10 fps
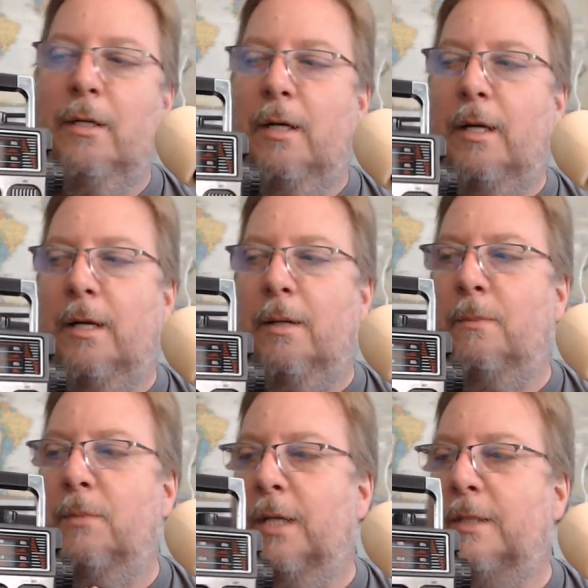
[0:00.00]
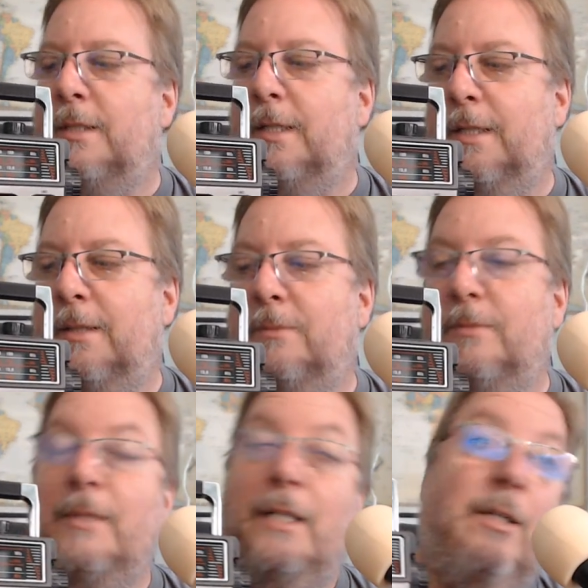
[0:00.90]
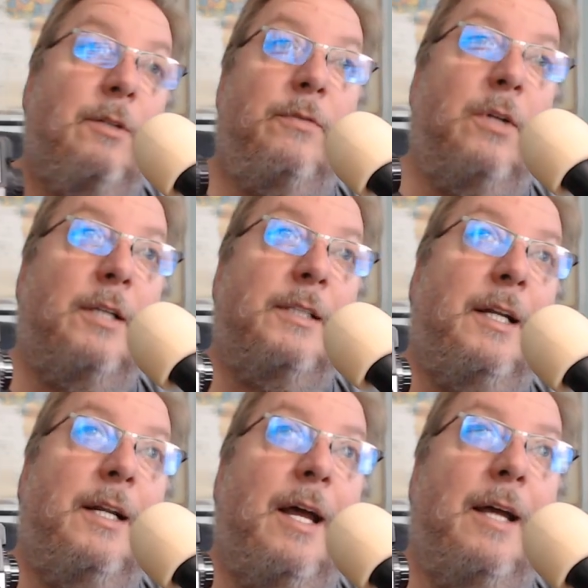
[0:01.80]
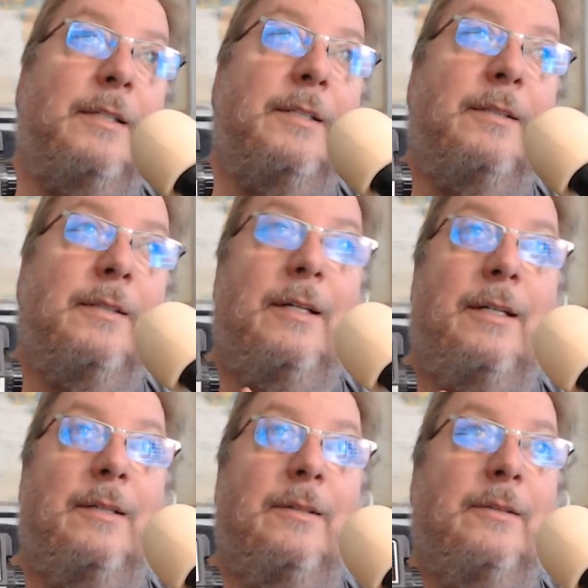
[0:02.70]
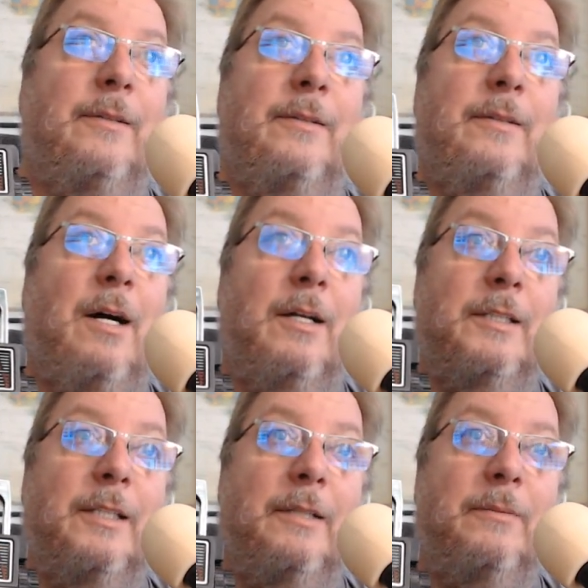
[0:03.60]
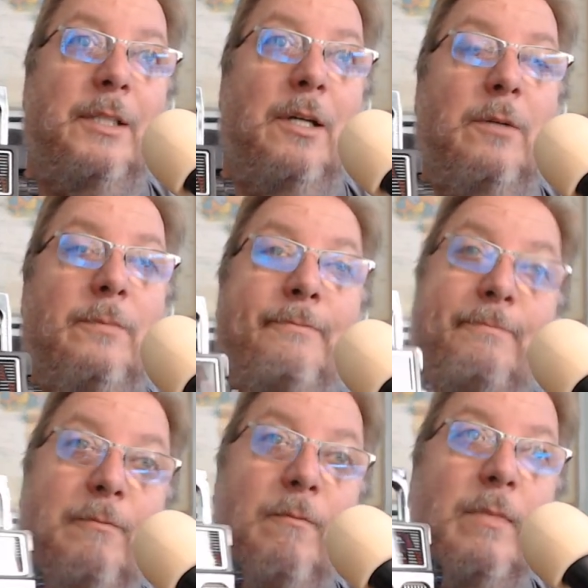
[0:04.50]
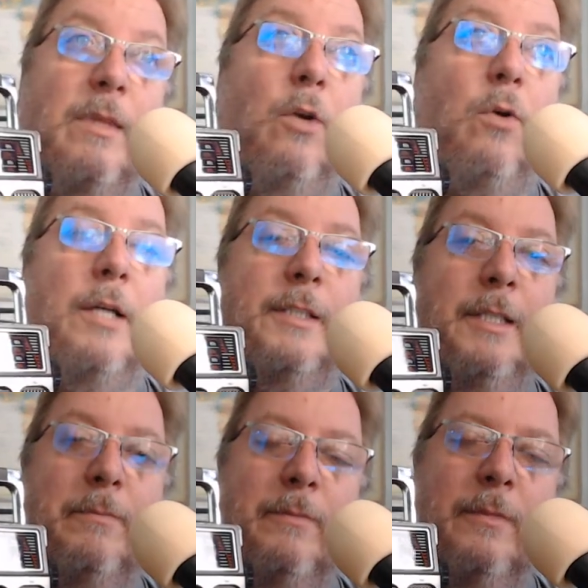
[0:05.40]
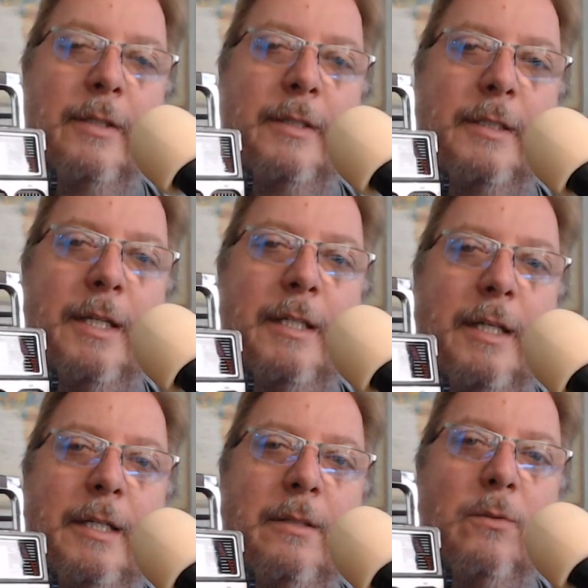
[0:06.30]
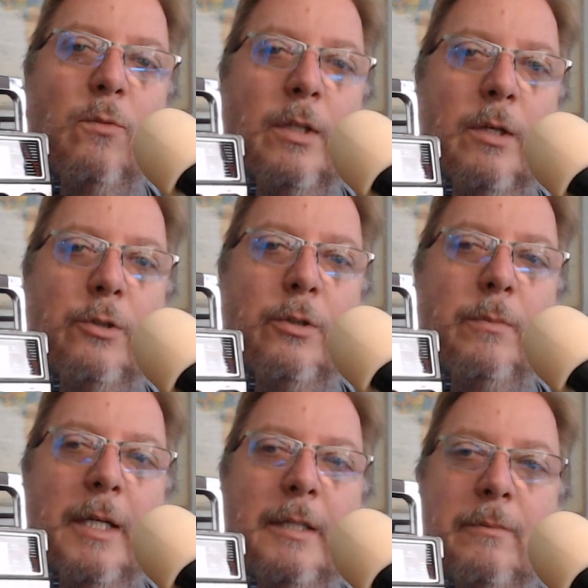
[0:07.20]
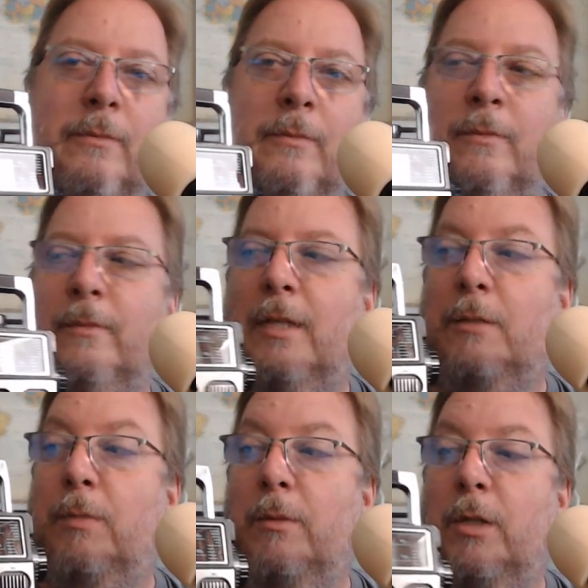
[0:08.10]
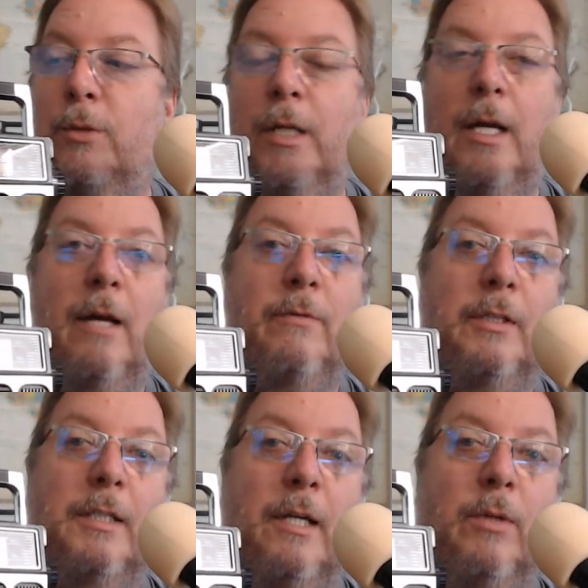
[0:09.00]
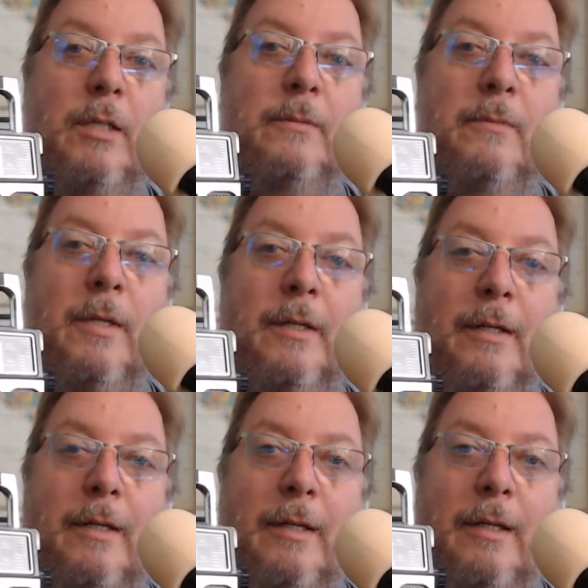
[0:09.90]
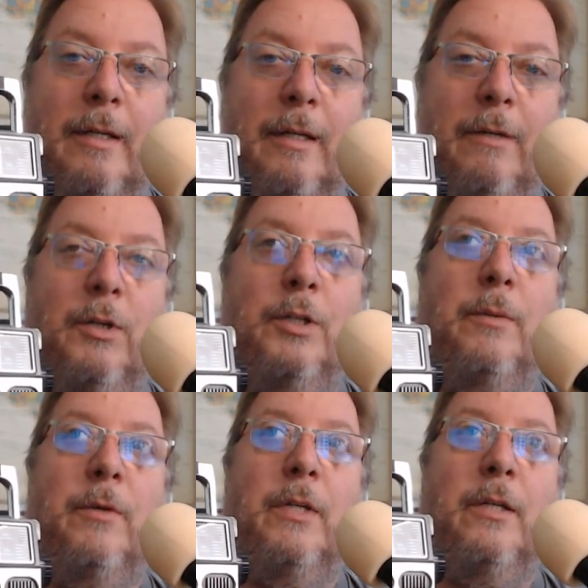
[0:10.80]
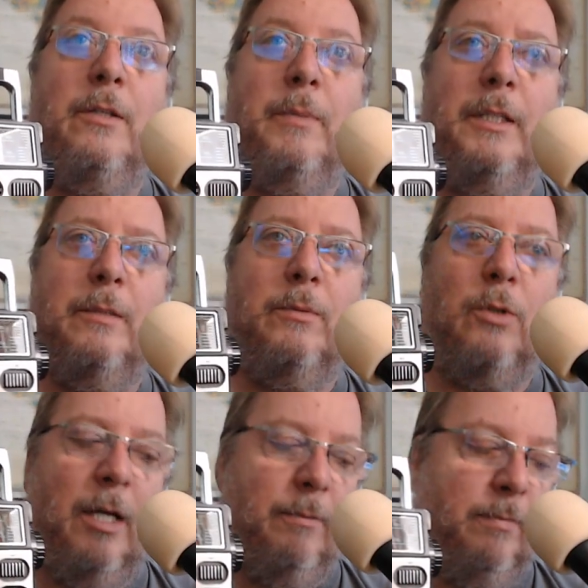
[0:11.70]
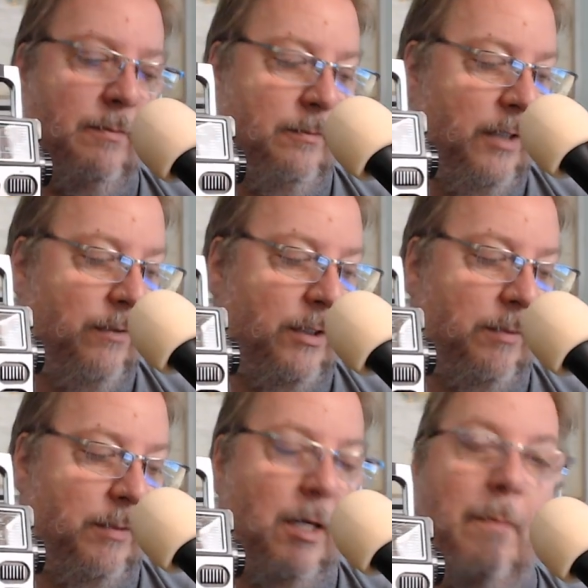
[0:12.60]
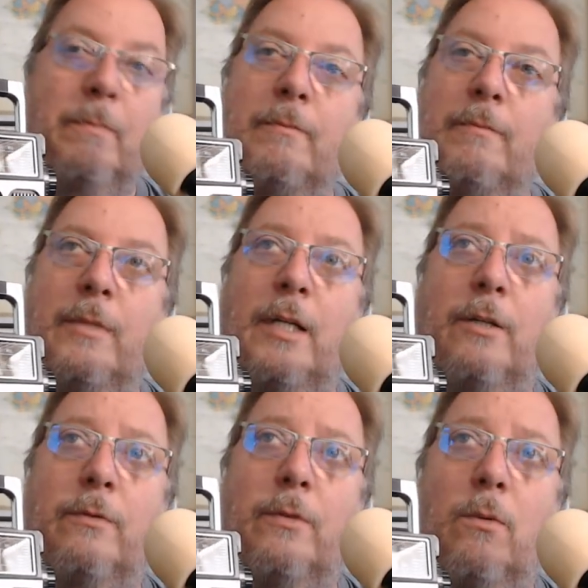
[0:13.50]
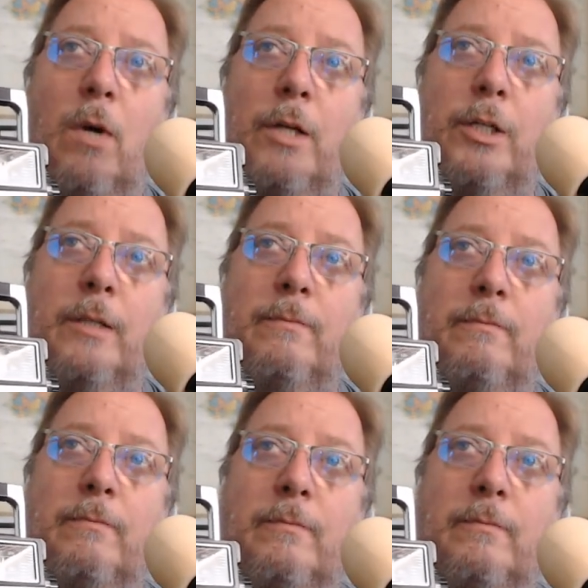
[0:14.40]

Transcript: Um, but uh, that's all the flaws that it has uh, honestly. So, Crosley, CT100B. That's pretty much what I have to say with it. If you enjoy my videos, please subscribe, give us thumbs up. Thank you for watching.